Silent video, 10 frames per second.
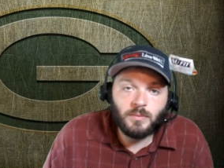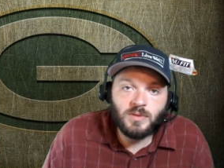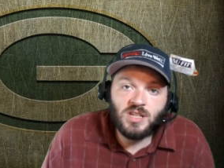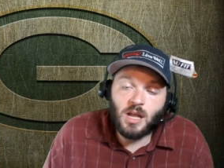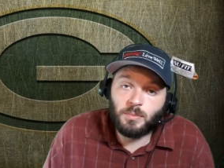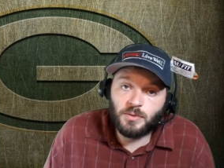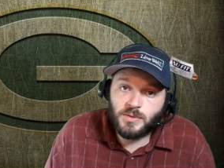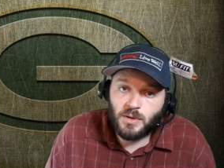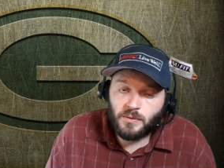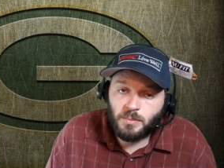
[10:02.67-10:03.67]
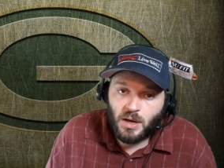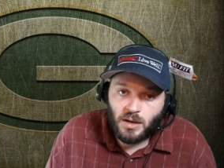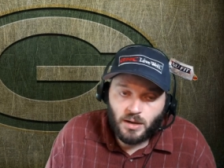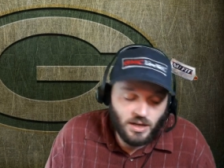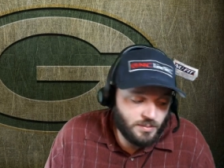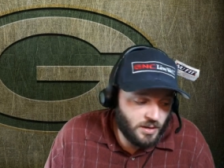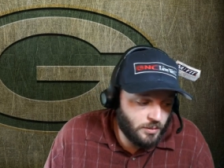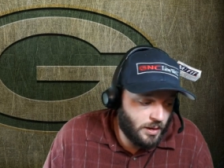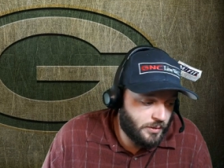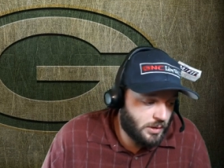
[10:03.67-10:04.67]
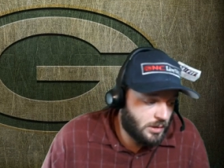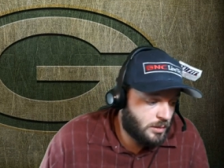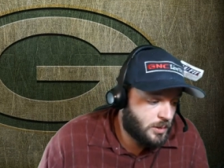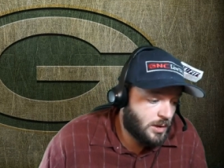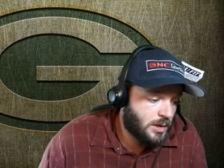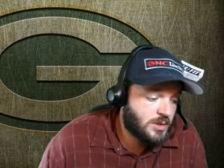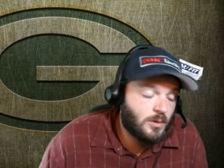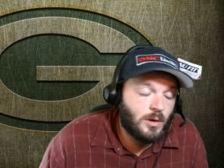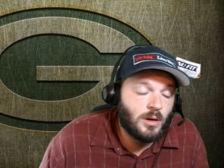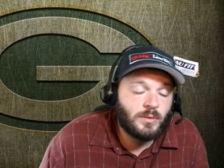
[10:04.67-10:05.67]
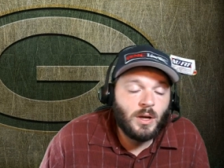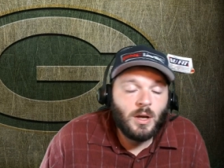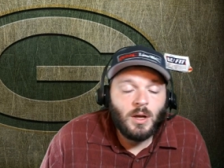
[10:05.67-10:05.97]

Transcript: staples of the podcast, by the way, having alarm clocks go off.